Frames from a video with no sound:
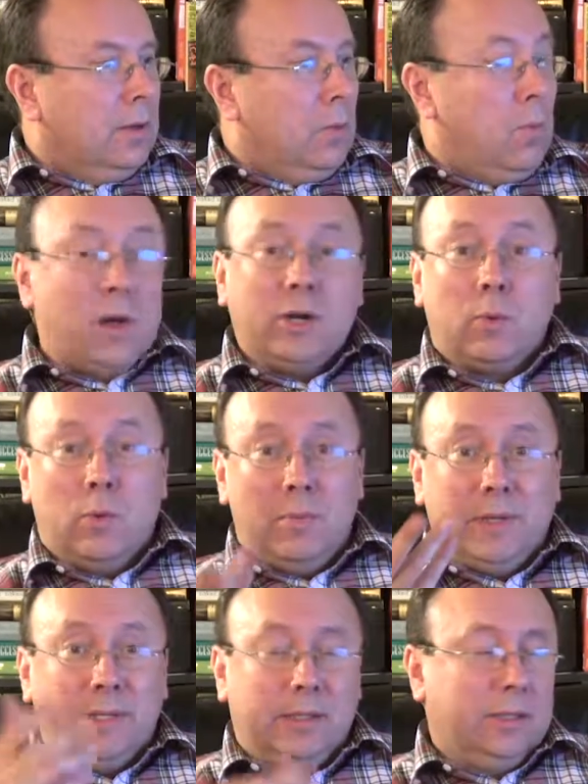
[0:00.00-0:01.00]
Wonder
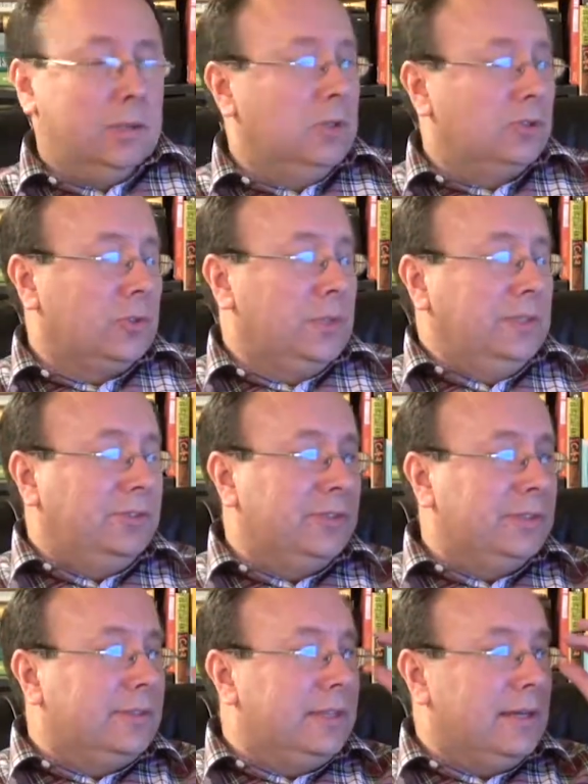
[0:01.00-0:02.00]
Woman, the most
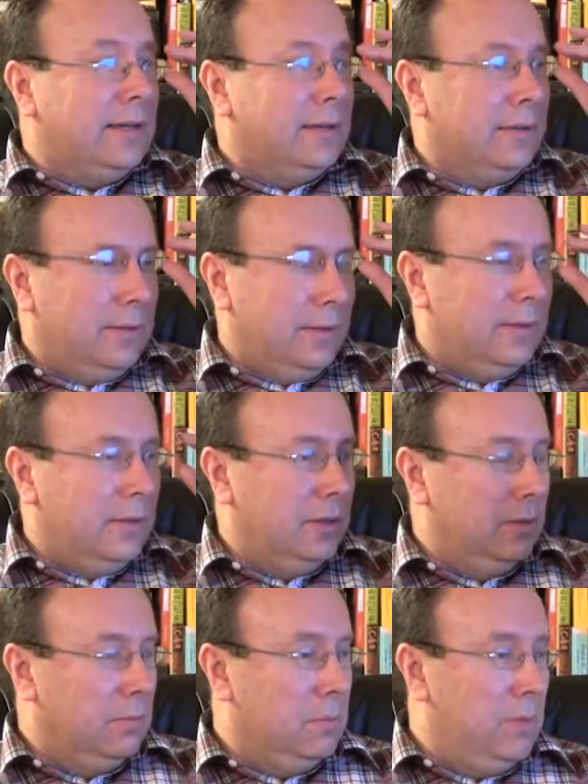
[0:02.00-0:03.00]
recent
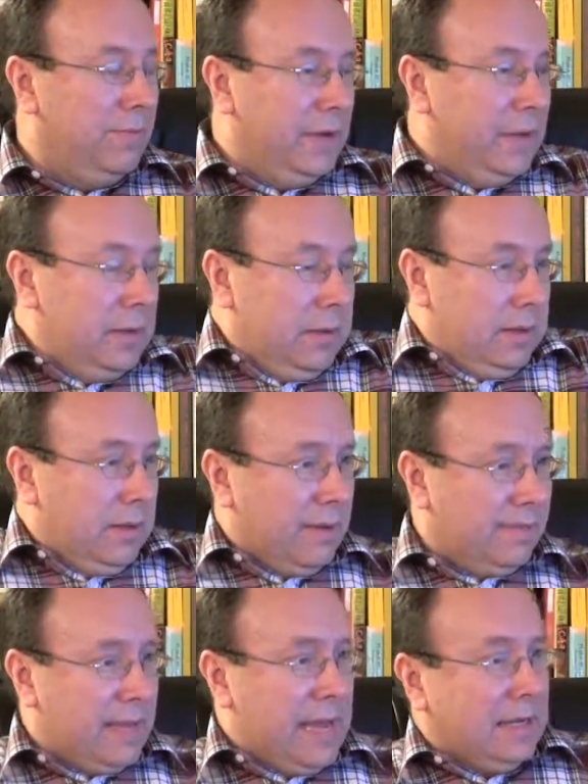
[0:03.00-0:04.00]
movie
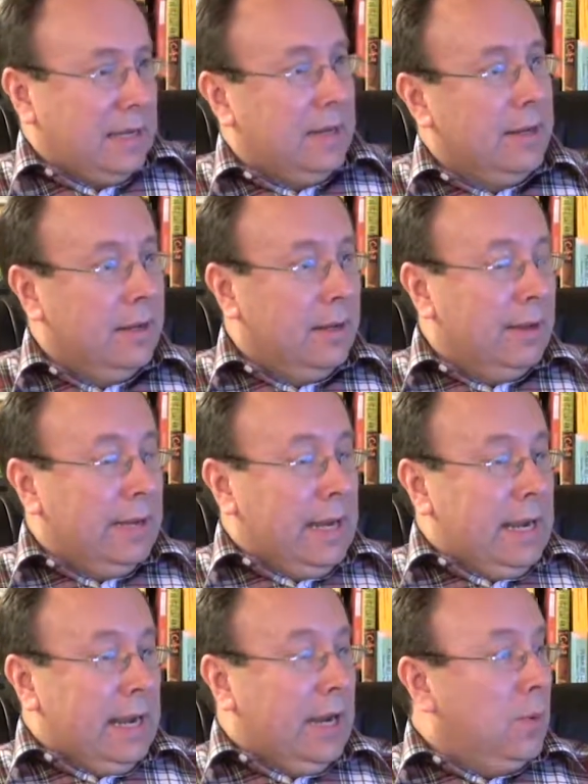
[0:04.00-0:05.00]
of that.
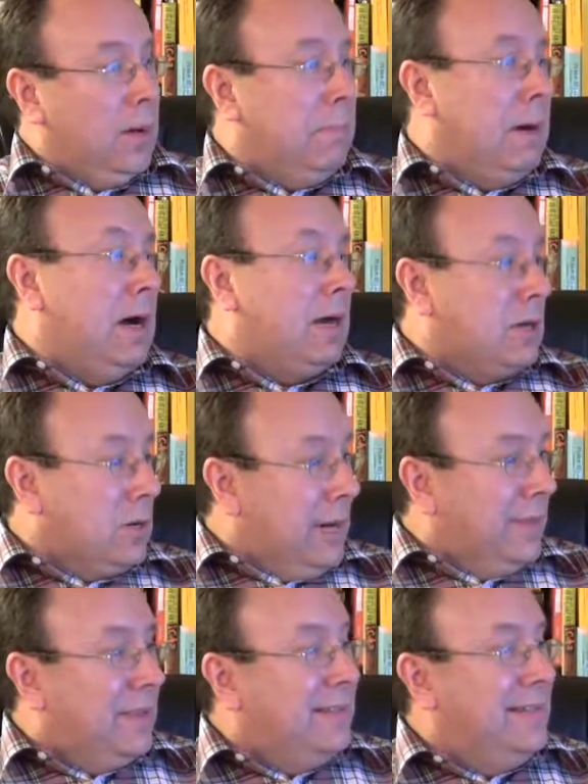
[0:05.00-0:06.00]
Harry Potter
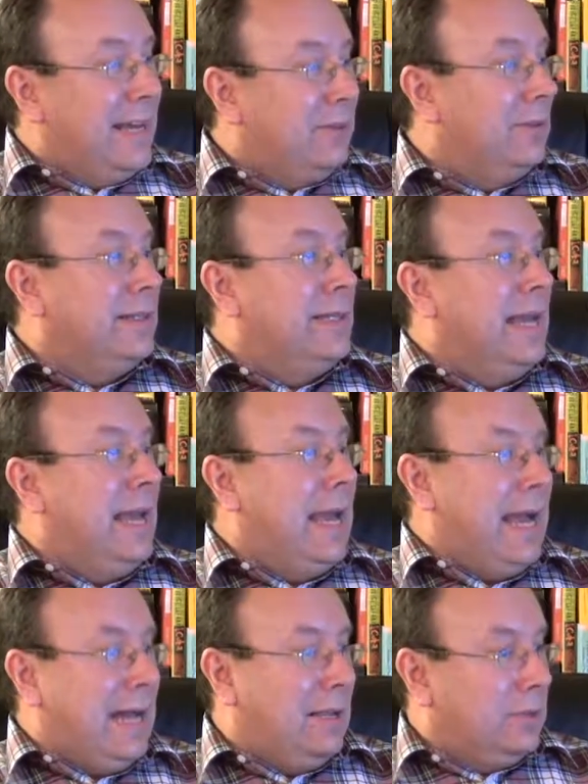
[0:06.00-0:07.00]
and the Deathly
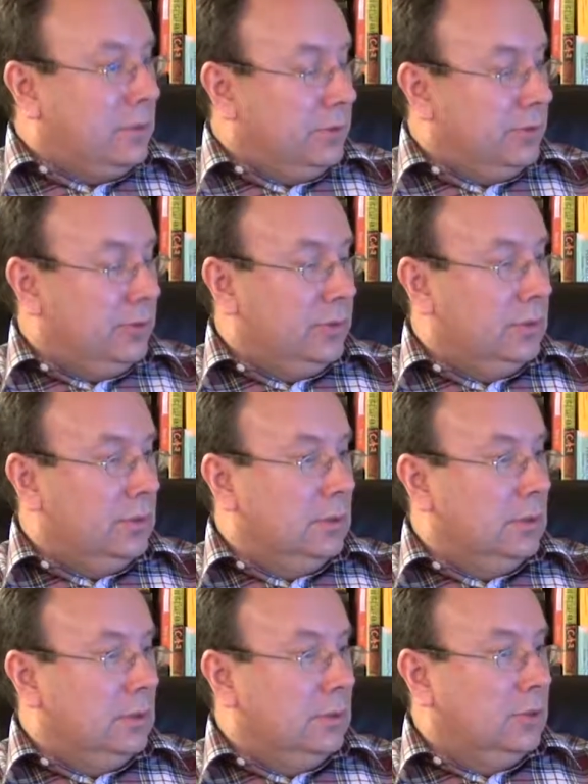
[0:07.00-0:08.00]
Hallows.
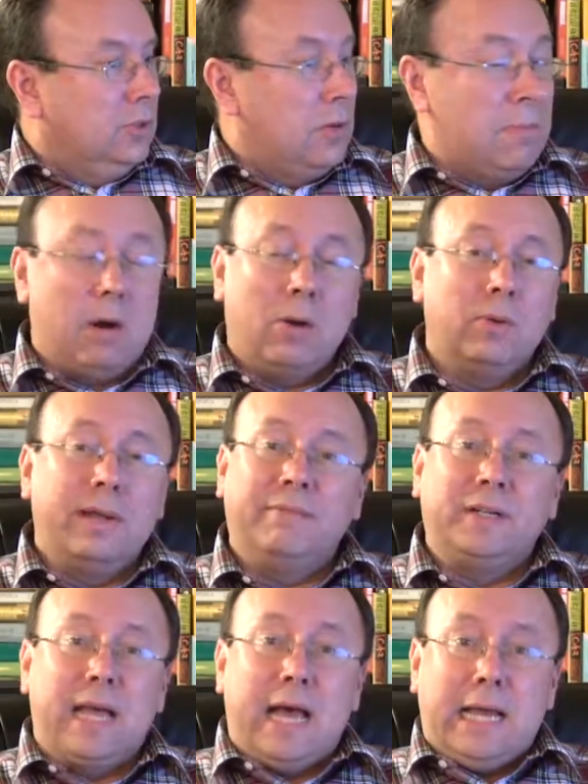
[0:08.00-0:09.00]
Tomorrow
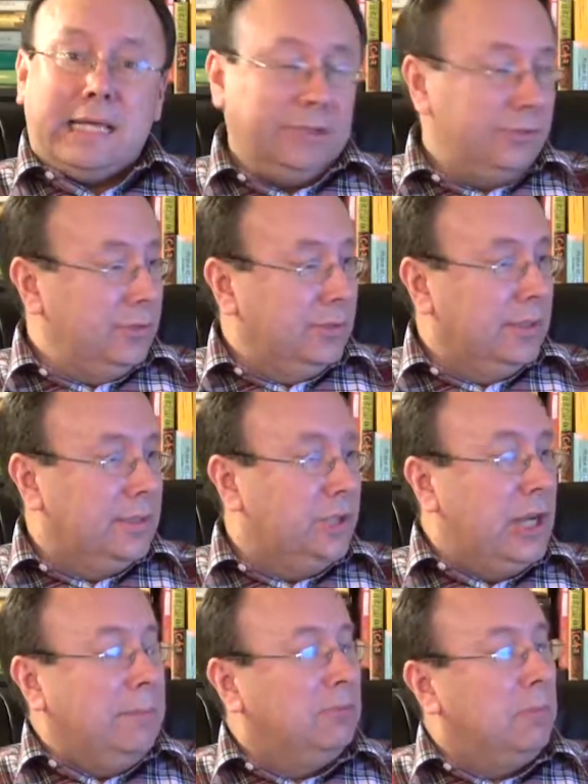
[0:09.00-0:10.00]
Never Dies in the
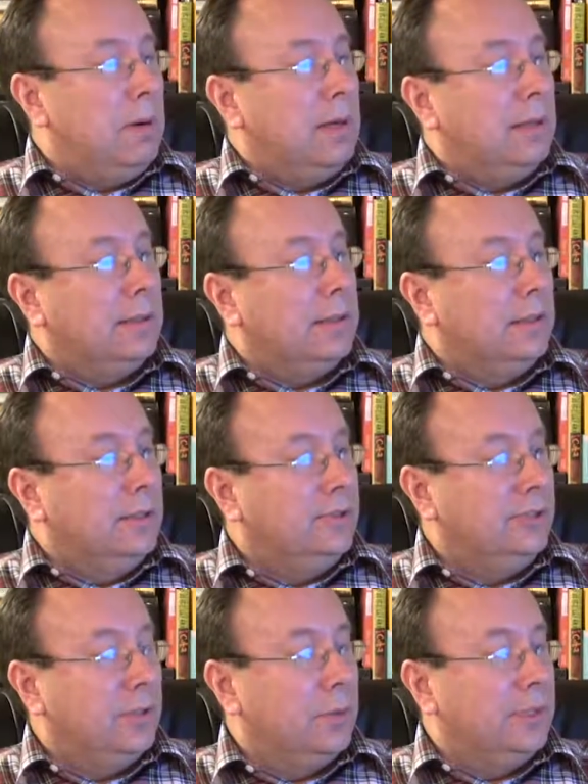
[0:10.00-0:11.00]
James Bond
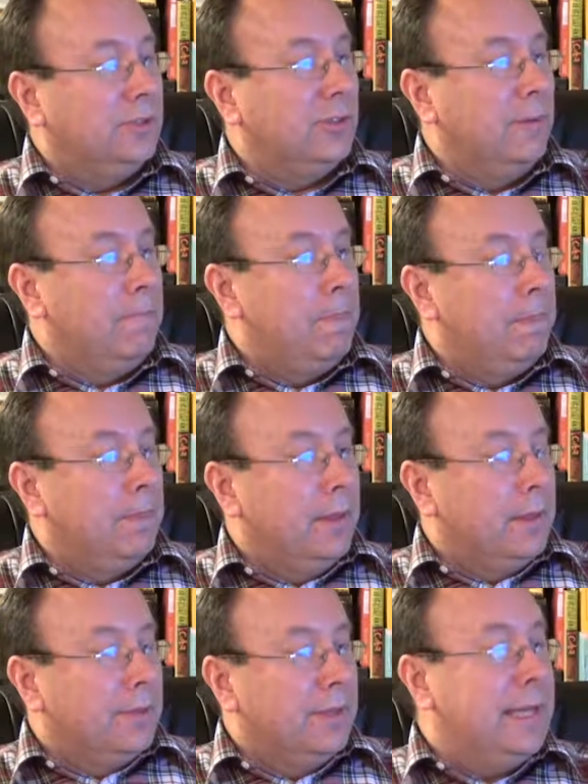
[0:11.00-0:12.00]
series.
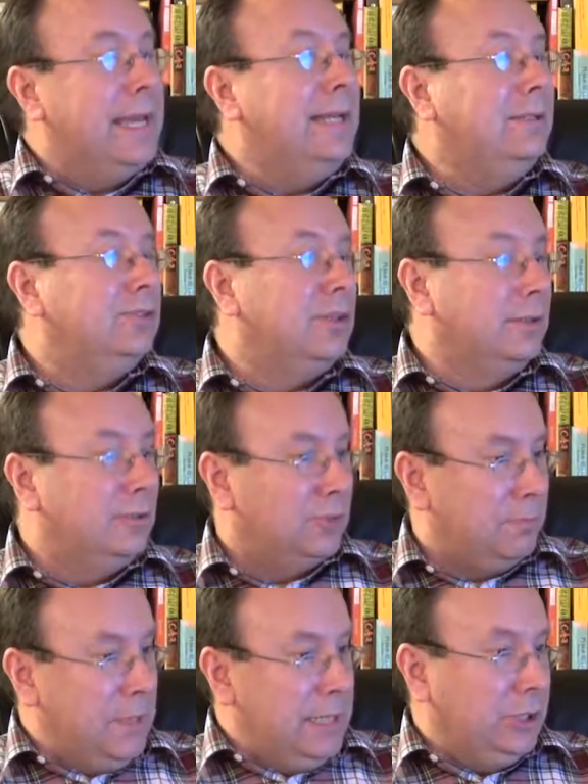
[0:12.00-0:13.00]
The King's
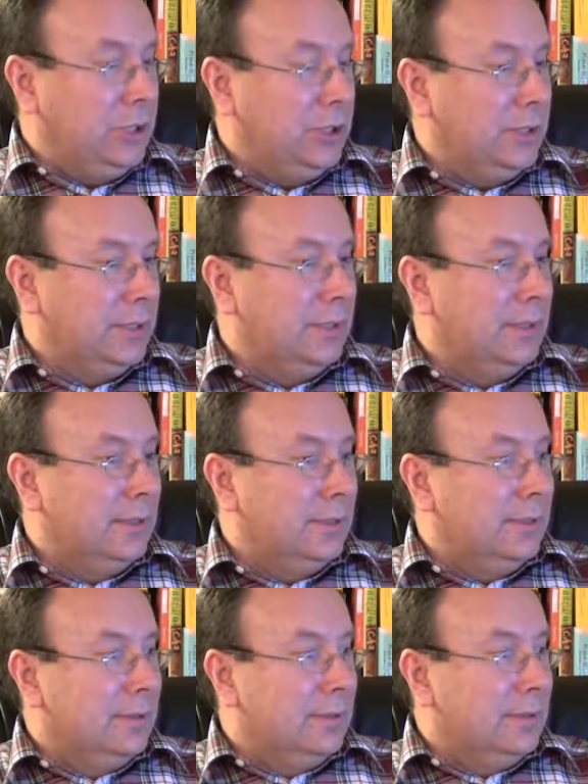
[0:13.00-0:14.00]
Speech.
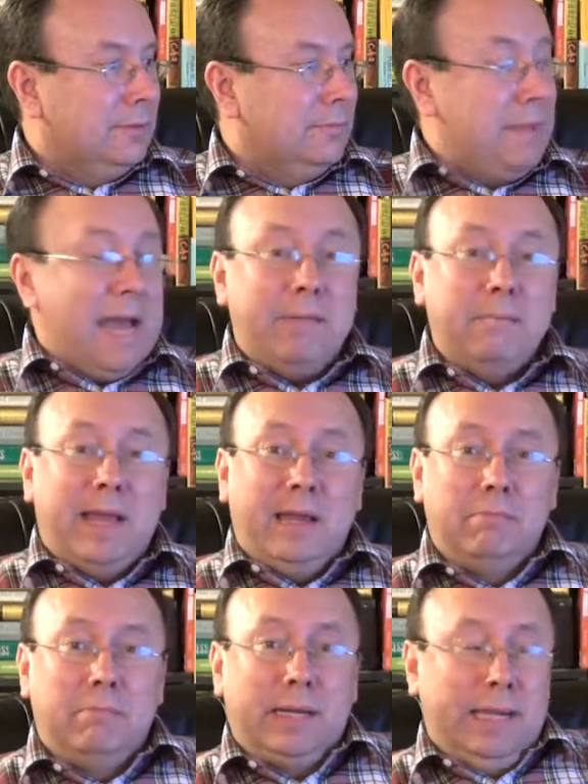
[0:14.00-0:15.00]

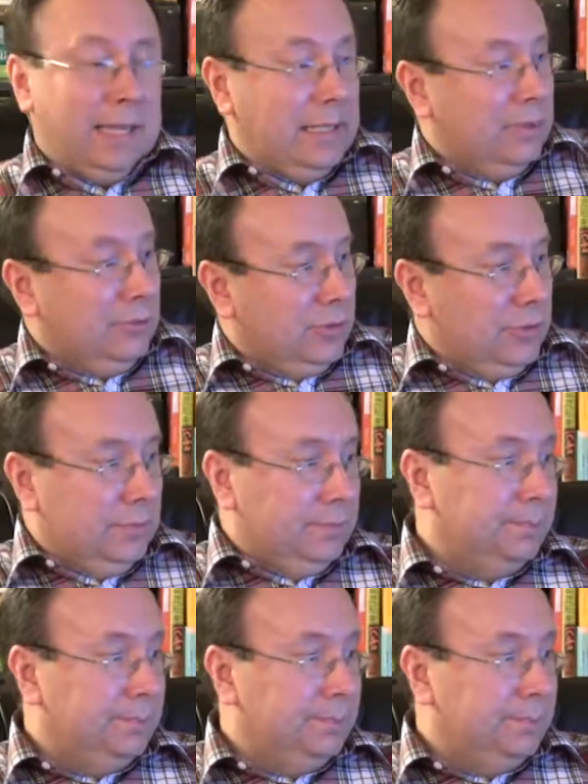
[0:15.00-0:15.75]
Batman Begins.